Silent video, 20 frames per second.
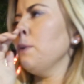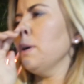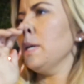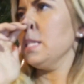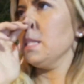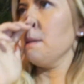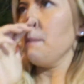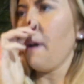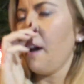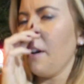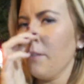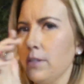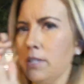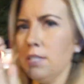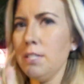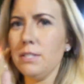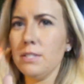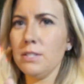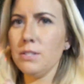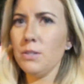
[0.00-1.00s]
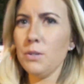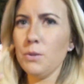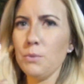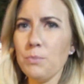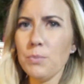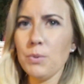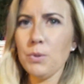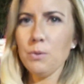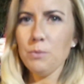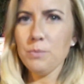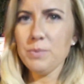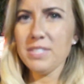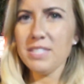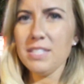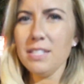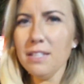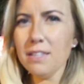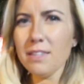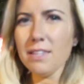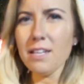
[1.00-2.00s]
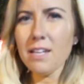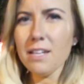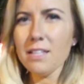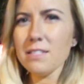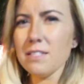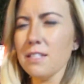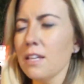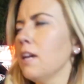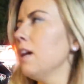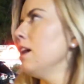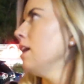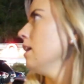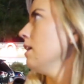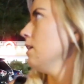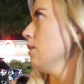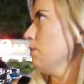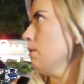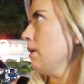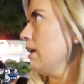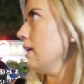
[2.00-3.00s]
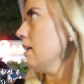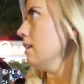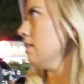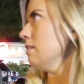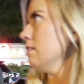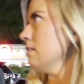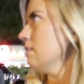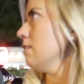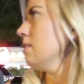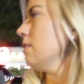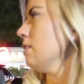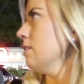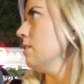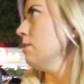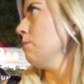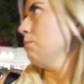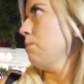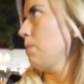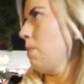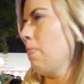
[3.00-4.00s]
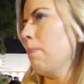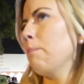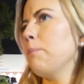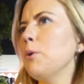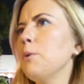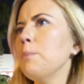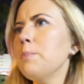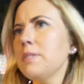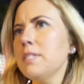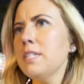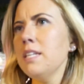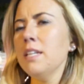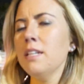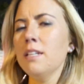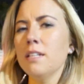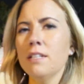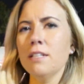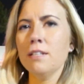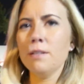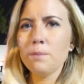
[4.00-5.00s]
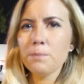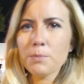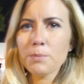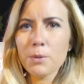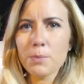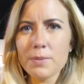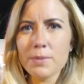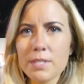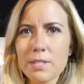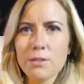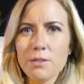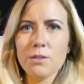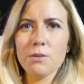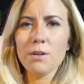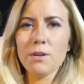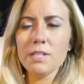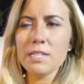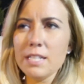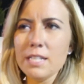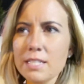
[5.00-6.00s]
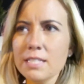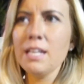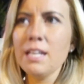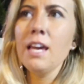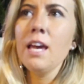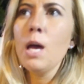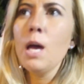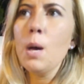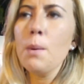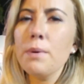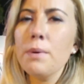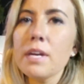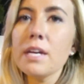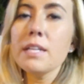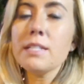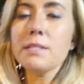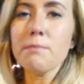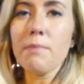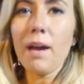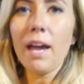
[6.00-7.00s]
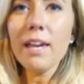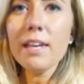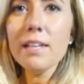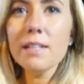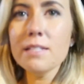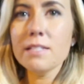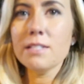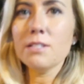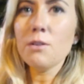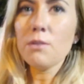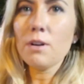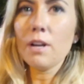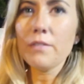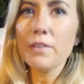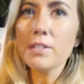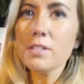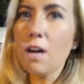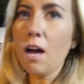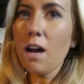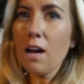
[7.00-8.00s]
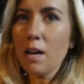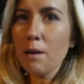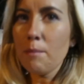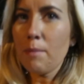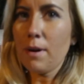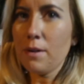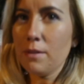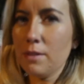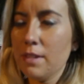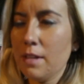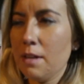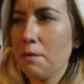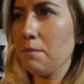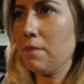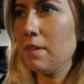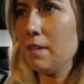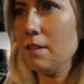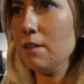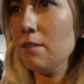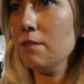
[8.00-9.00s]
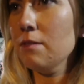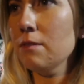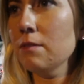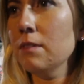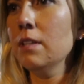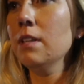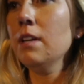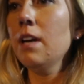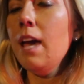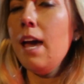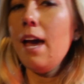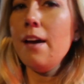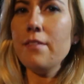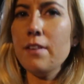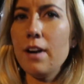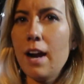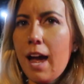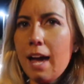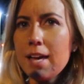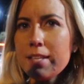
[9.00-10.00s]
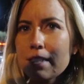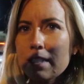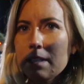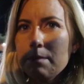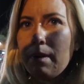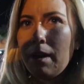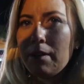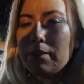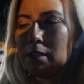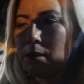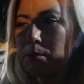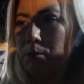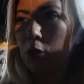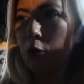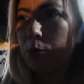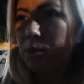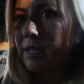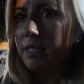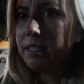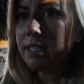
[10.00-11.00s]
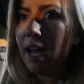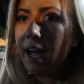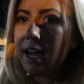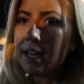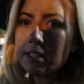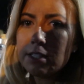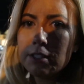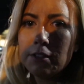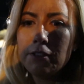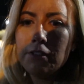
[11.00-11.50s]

was about these new poopsie things. Right poopsie poopsie unicorn. poopsie unicorn things because my kids don't ever talk about them they don't ever ask about them nobody's asked